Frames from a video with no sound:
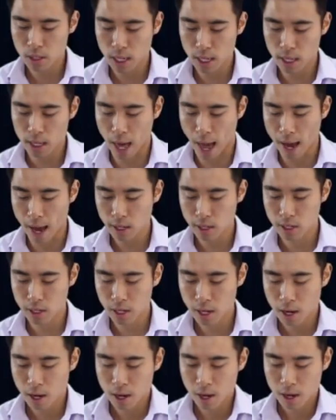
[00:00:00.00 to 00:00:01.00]
you see
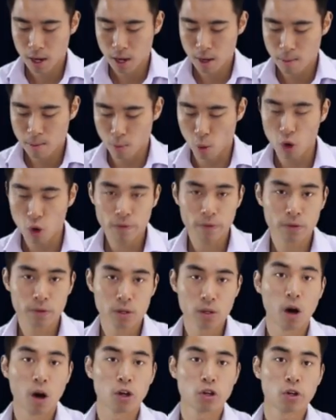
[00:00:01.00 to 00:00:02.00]
this, more often
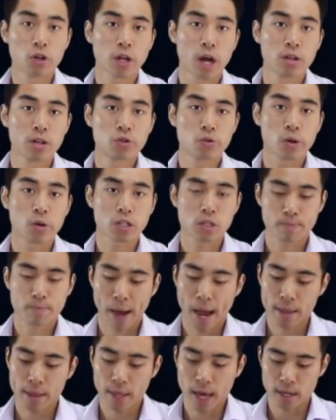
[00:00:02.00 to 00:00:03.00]
than not, you're going to
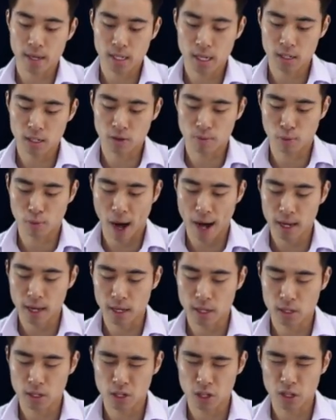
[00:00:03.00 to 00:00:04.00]
expand that set of
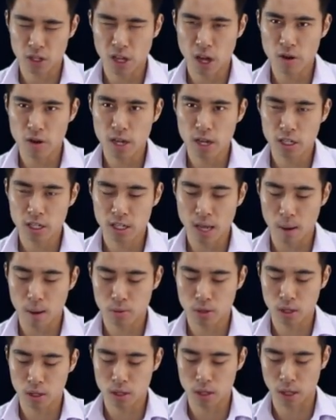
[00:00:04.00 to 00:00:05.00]
brackets. The only
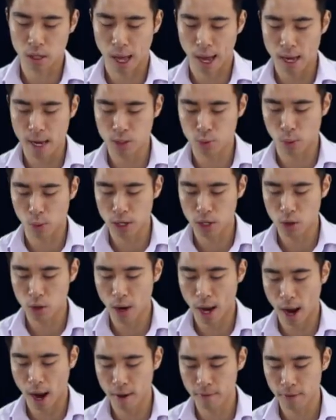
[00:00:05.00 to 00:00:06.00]
exception to that is when
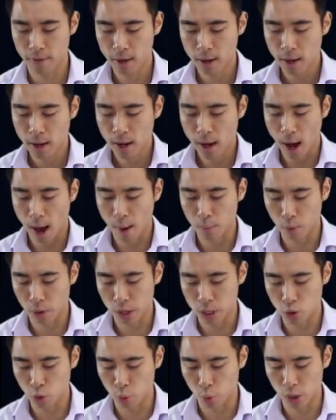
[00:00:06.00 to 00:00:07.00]
you have,
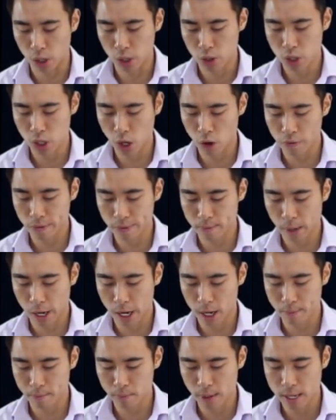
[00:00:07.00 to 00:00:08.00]
when you're solving
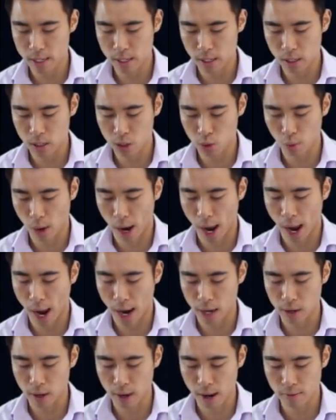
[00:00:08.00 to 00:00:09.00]
by completing the
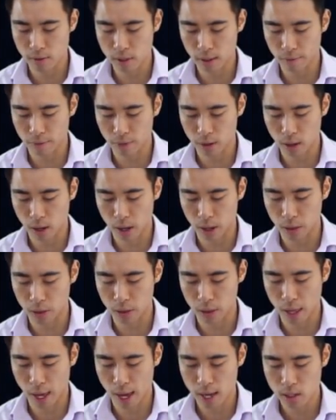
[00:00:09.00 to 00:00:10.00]
square and you have something like
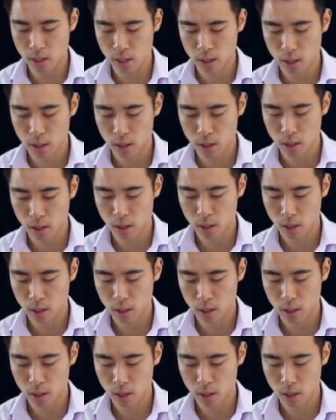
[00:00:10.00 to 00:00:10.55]
this.